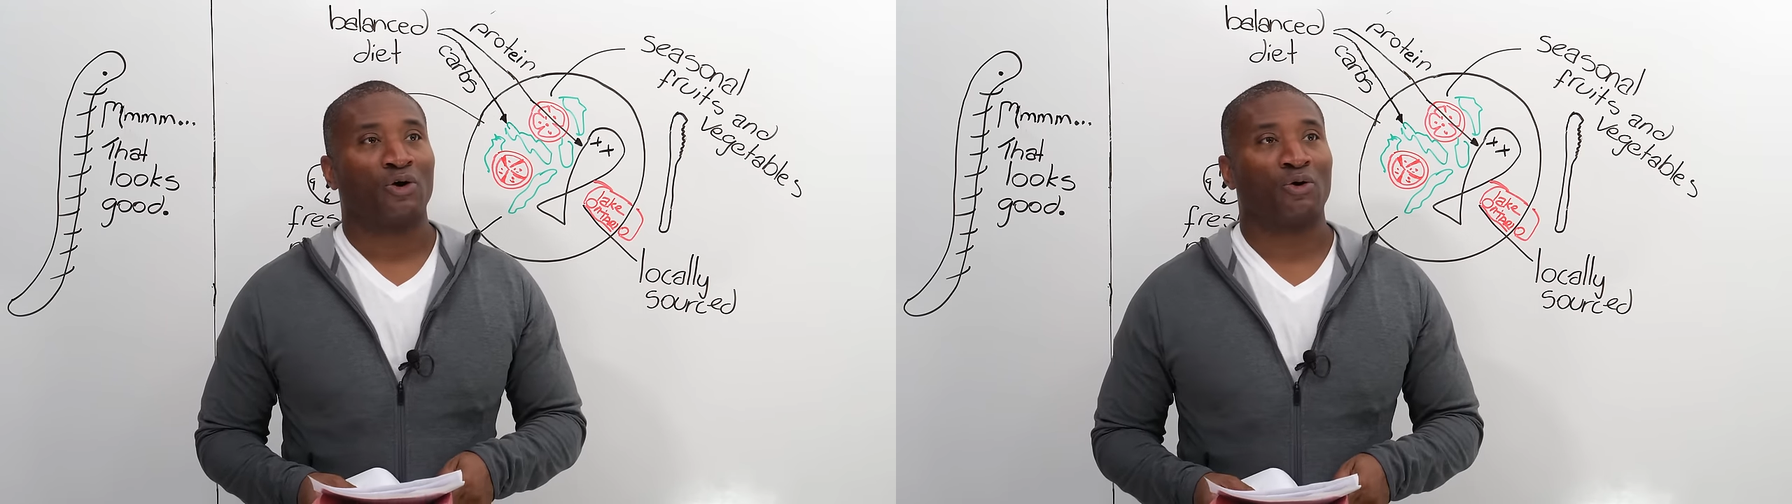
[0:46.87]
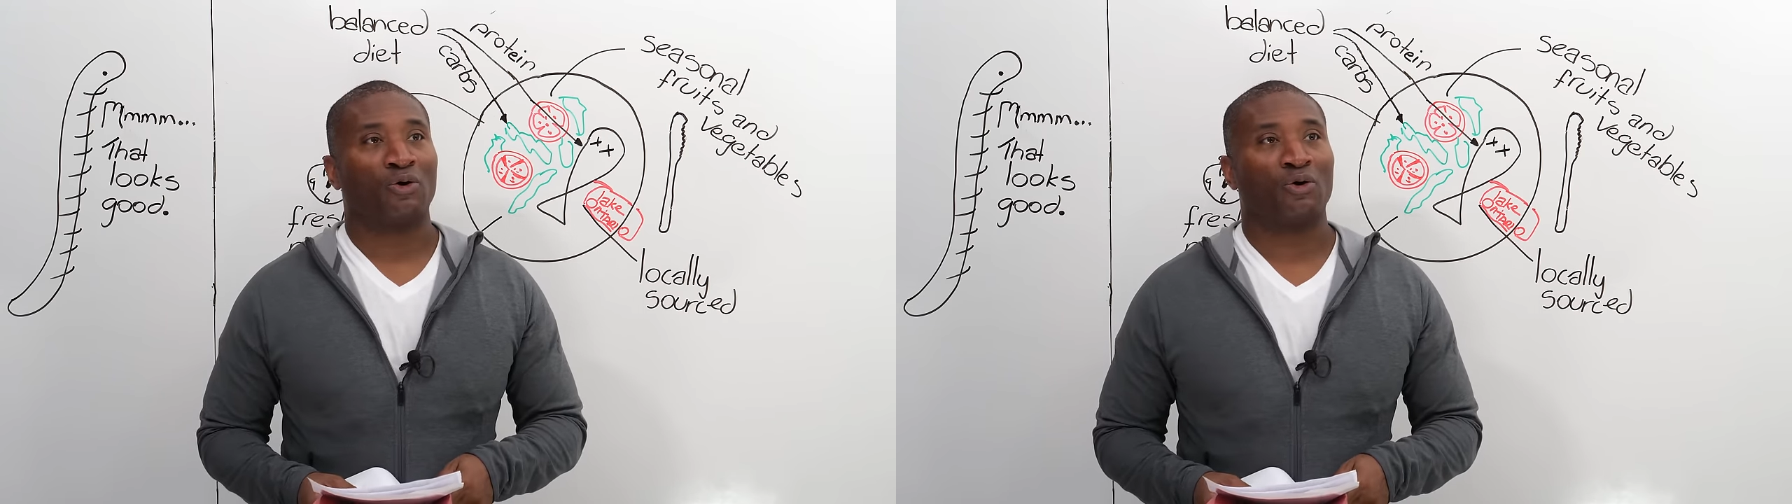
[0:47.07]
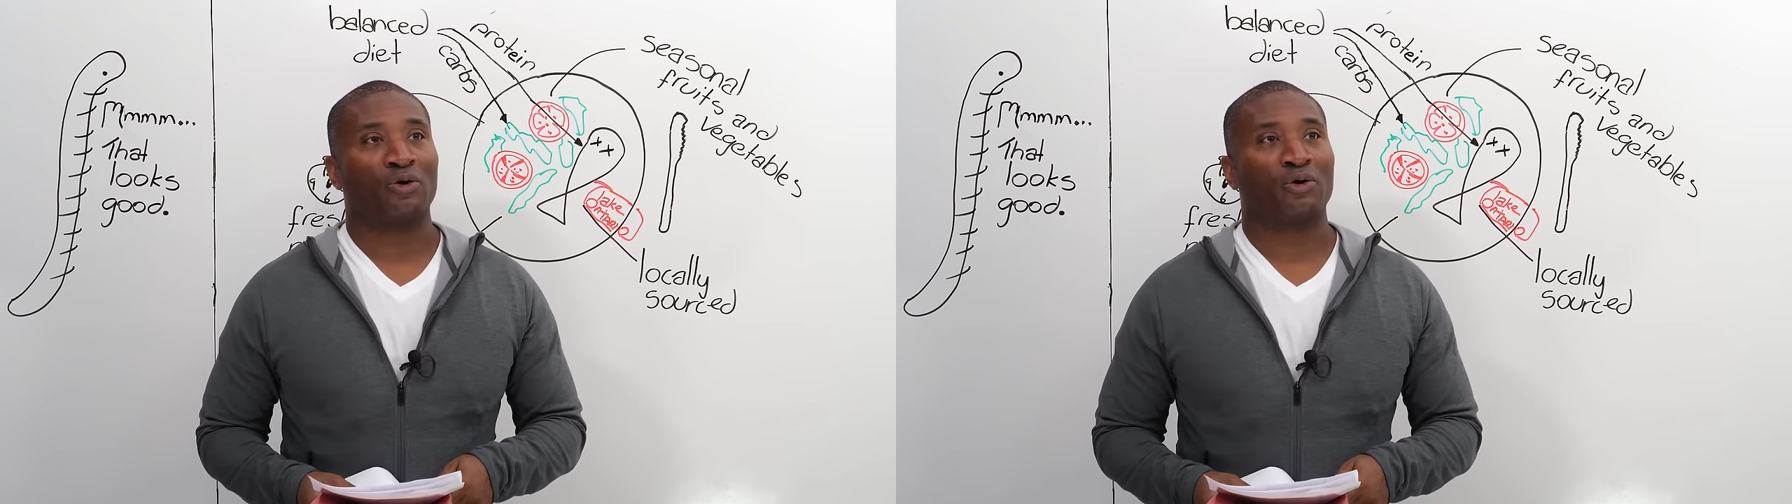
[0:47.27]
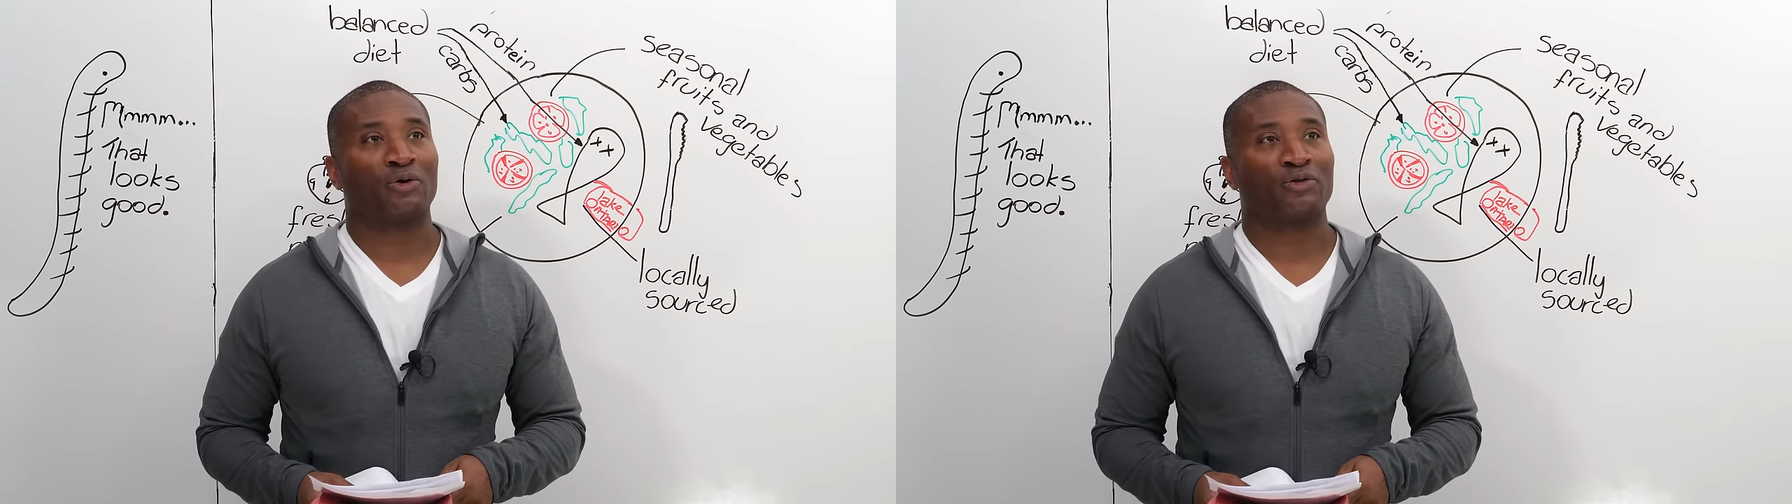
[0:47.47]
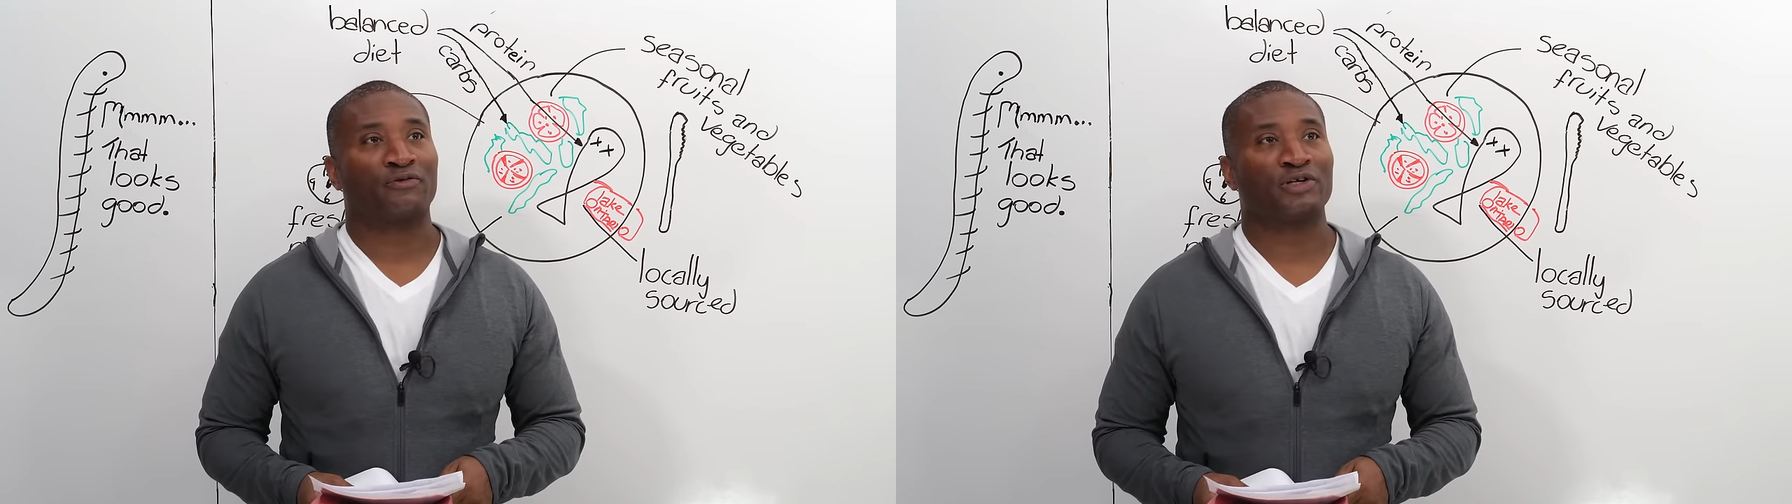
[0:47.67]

or the